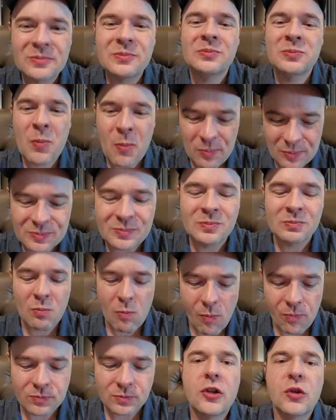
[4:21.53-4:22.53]

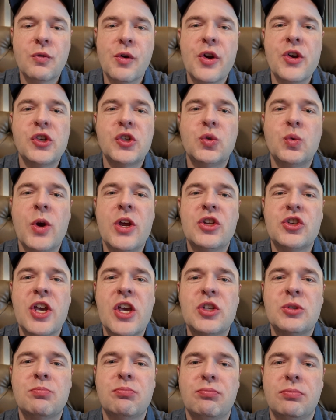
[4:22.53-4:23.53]
It's very sweet,
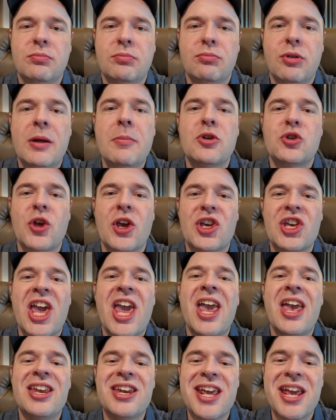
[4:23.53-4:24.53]
tastes pretty much like
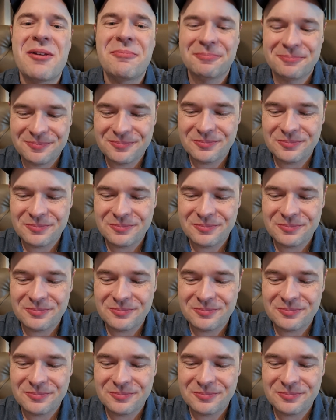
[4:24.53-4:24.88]
candy.